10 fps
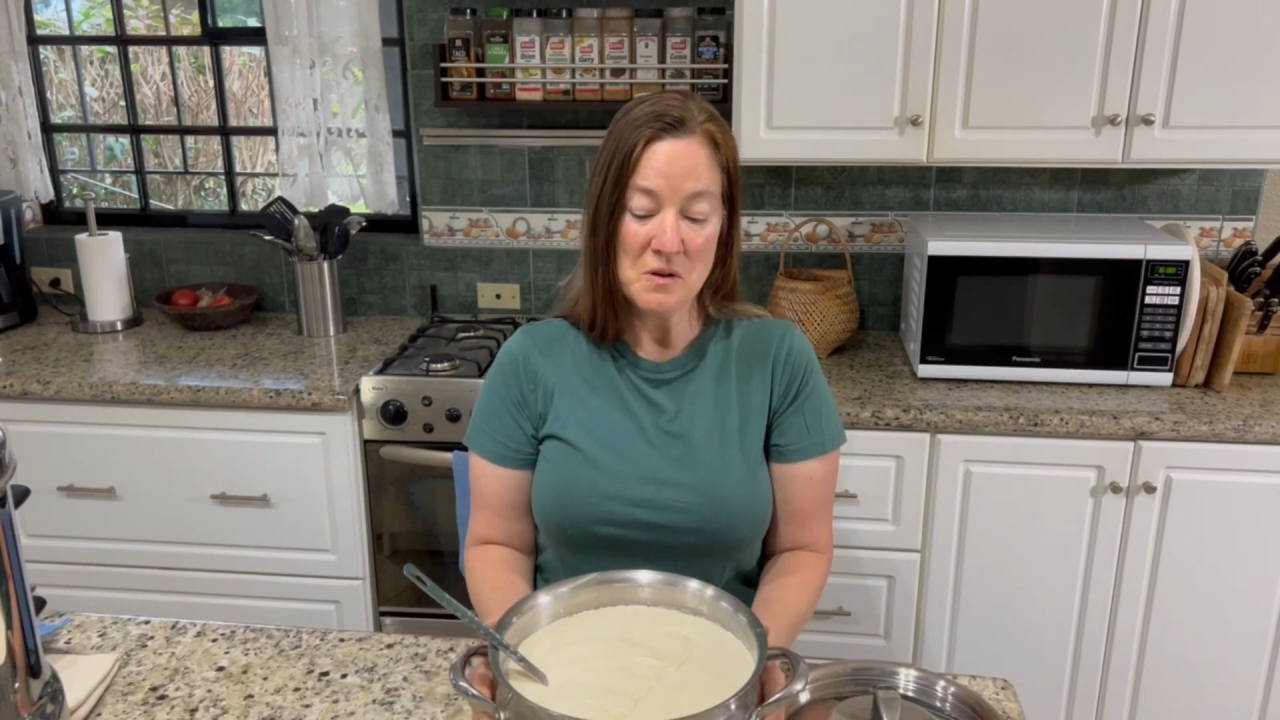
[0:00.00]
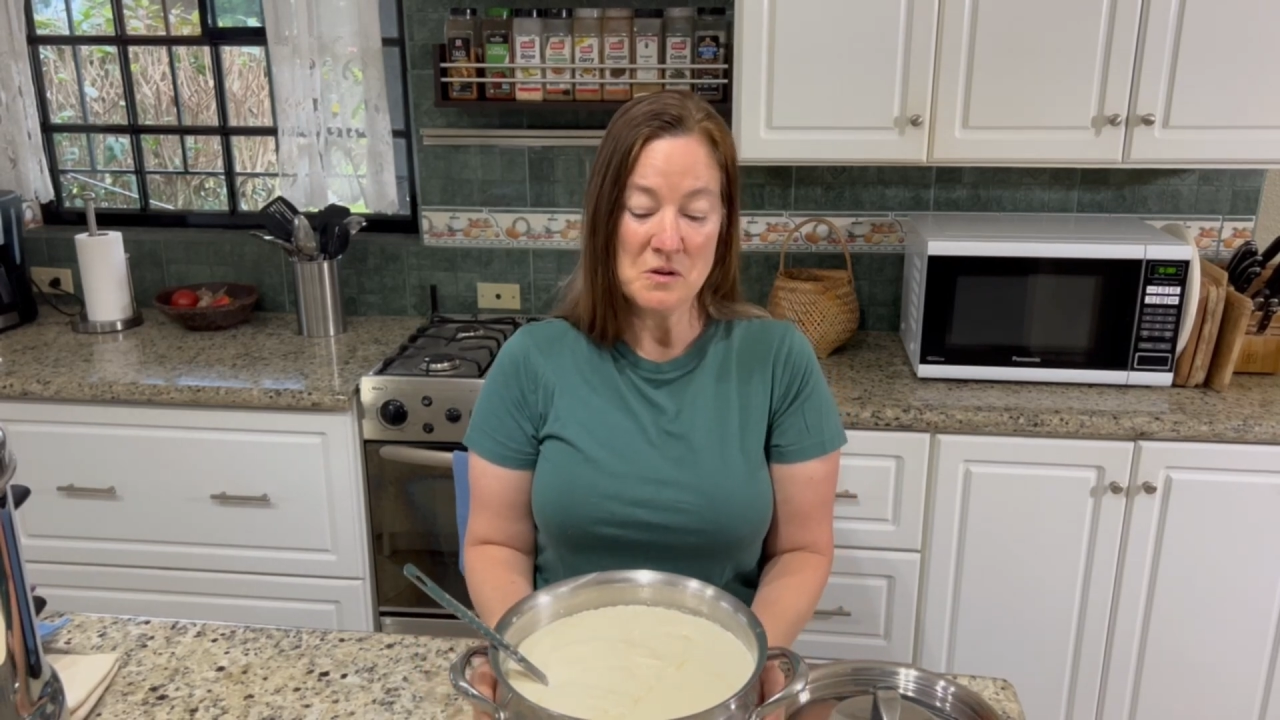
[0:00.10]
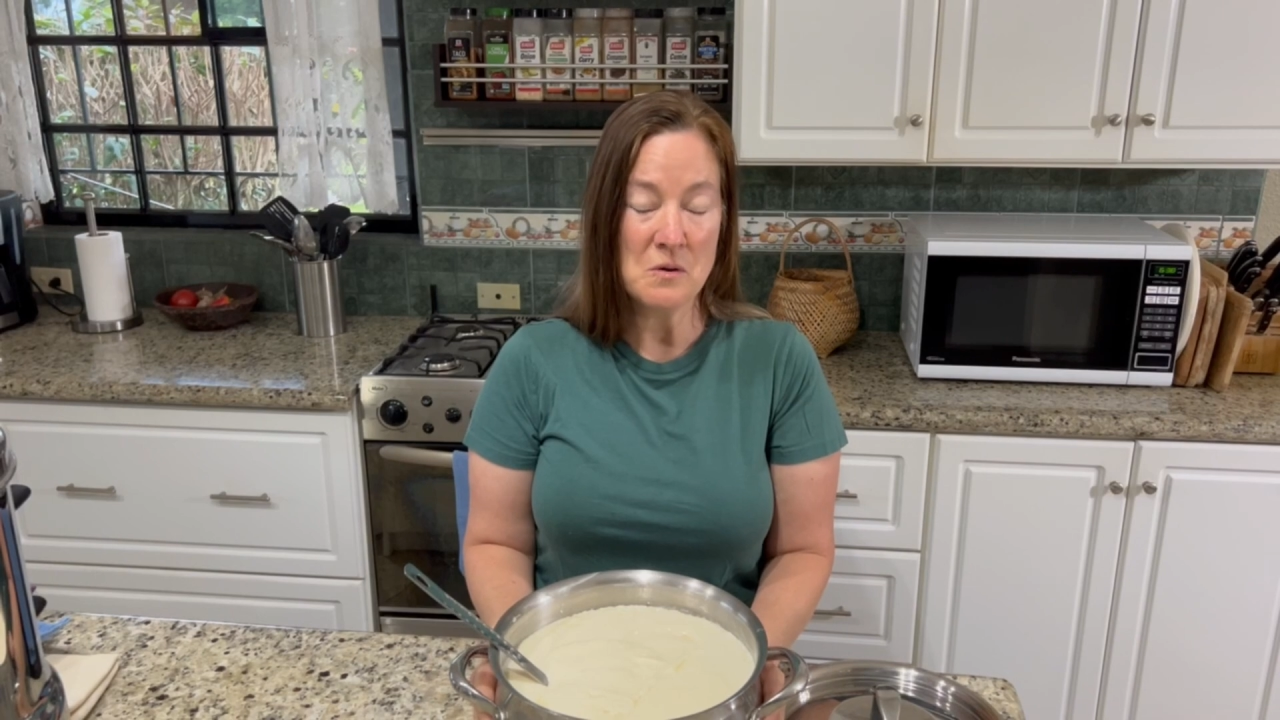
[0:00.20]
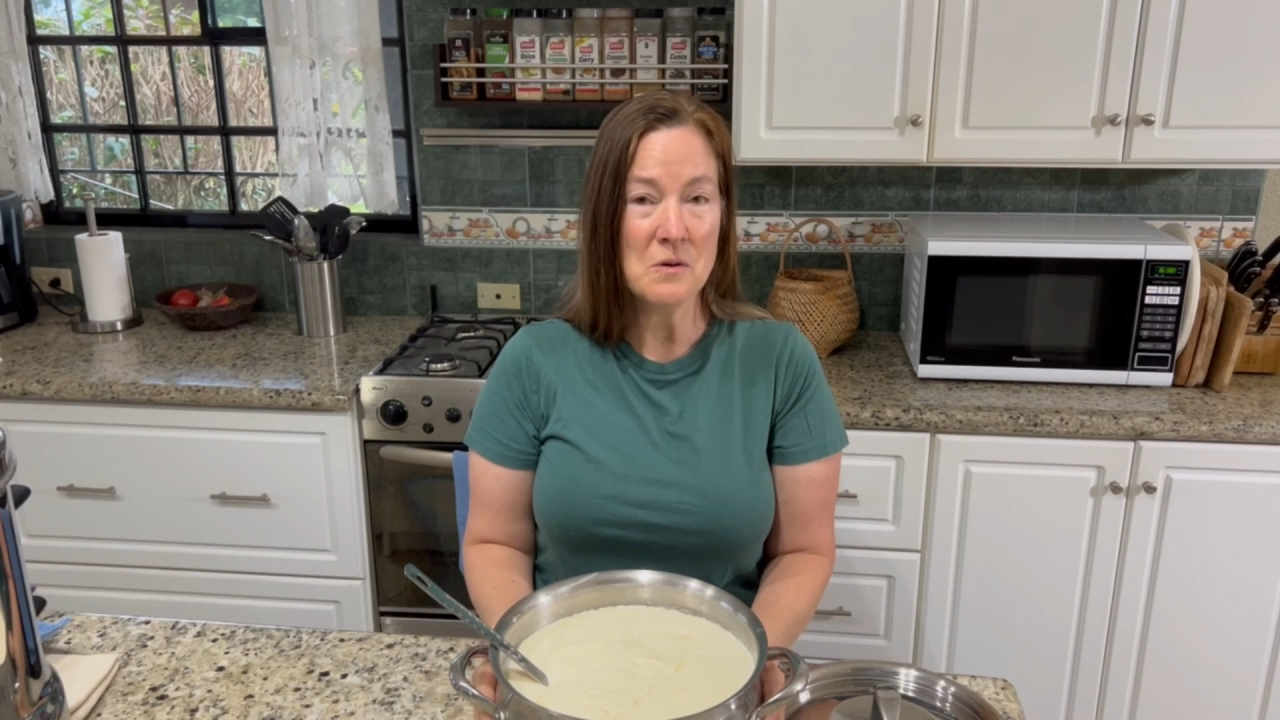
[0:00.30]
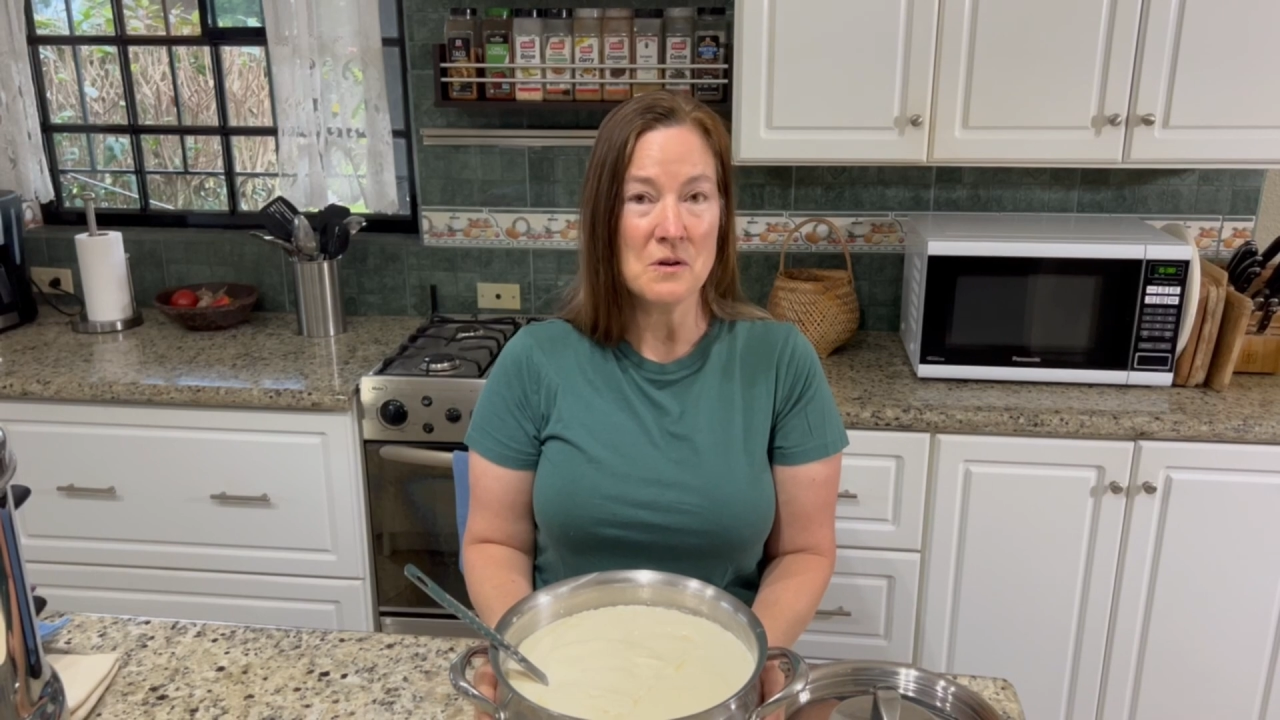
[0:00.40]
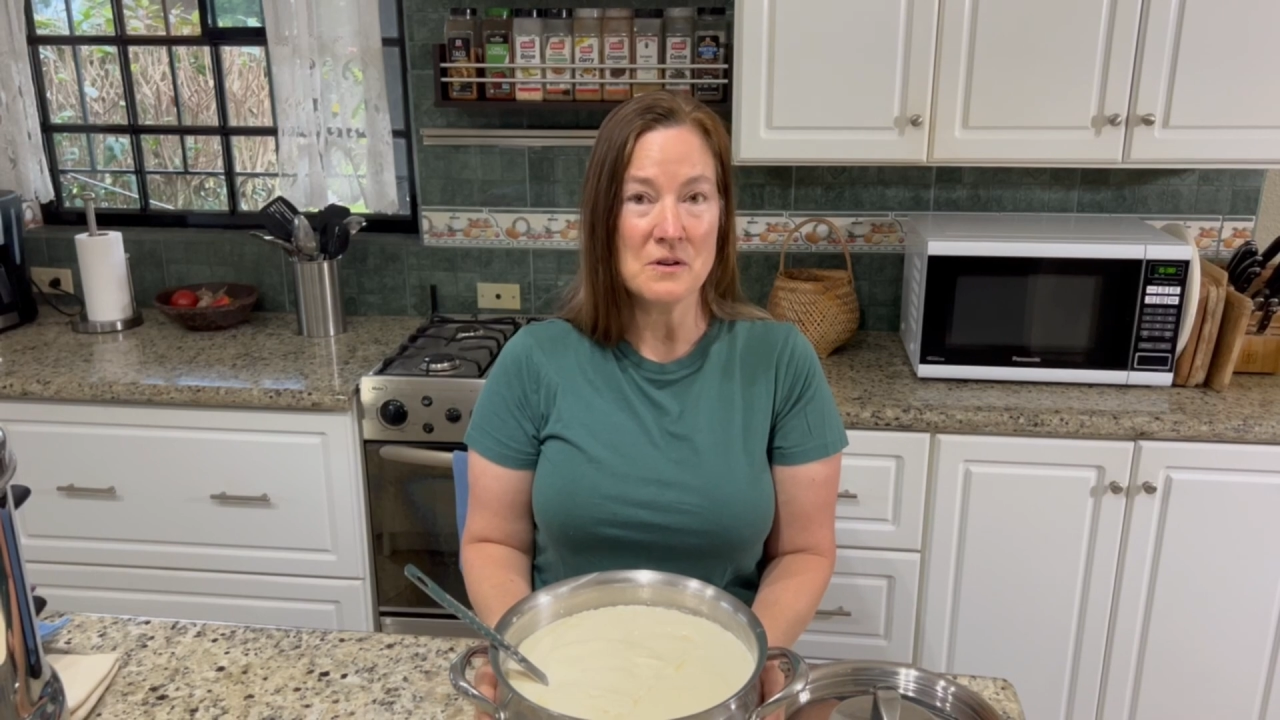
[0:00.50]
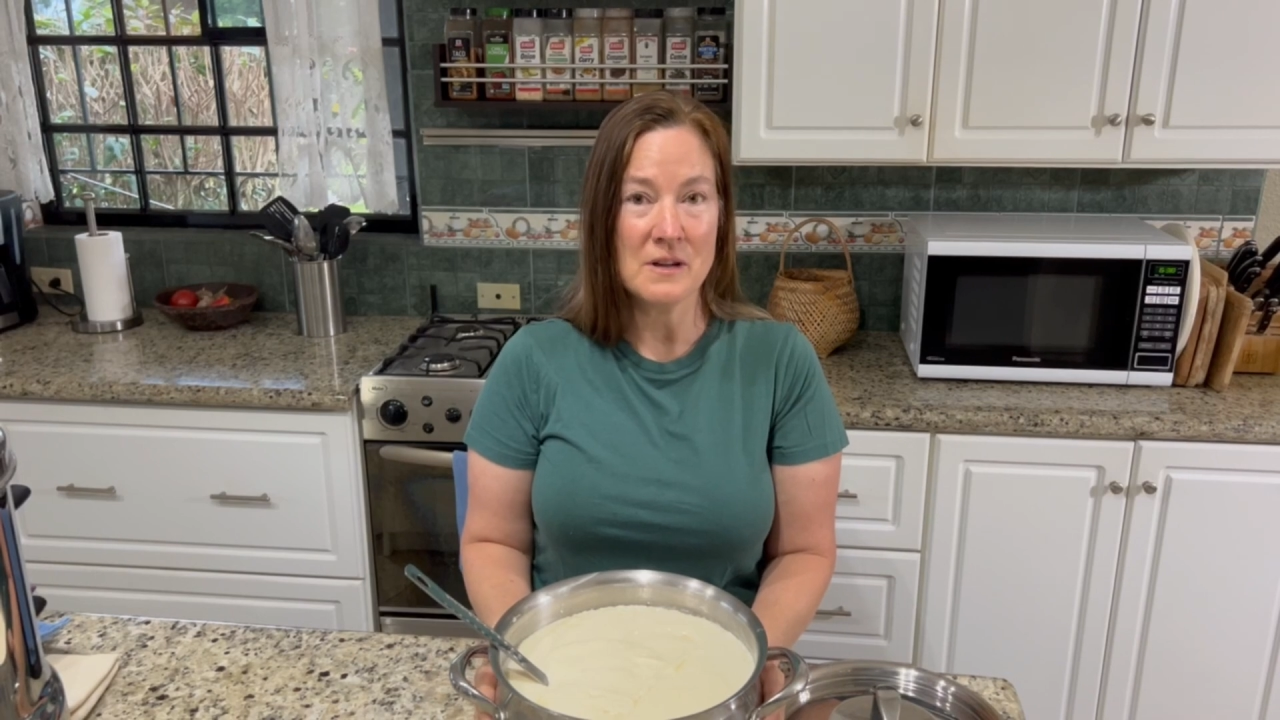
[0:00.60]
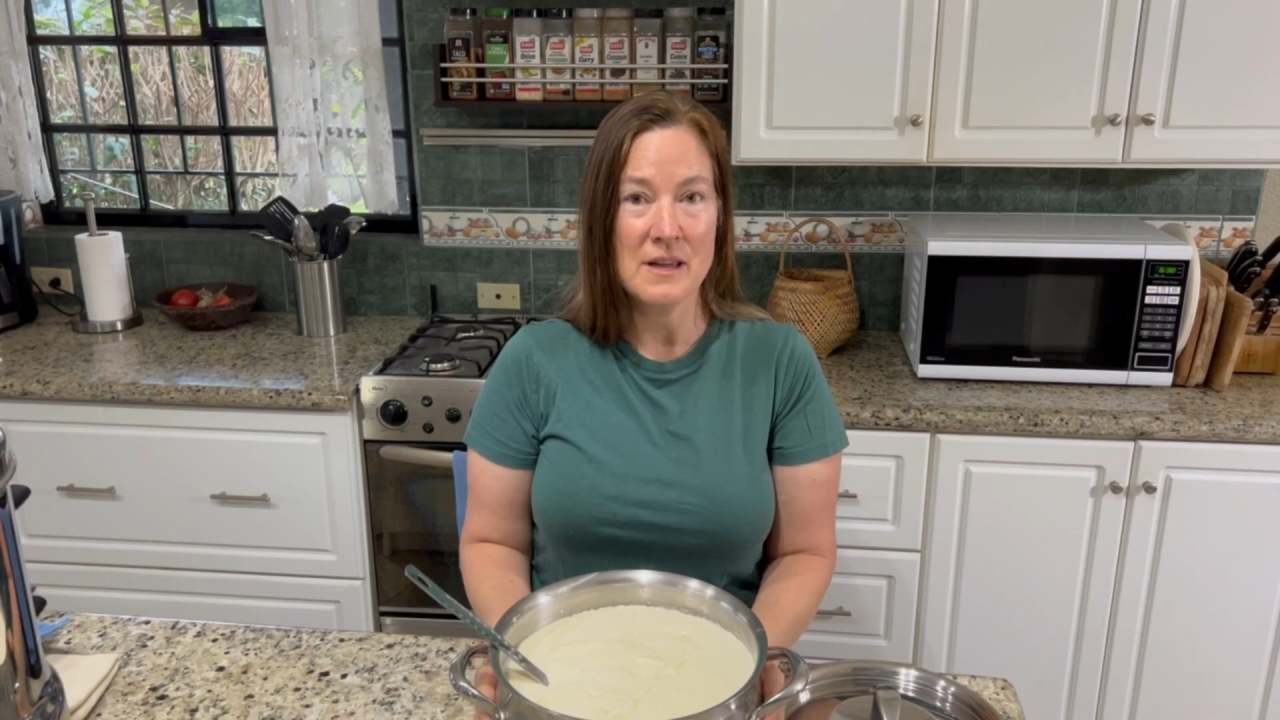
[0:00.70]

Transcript: yogurt.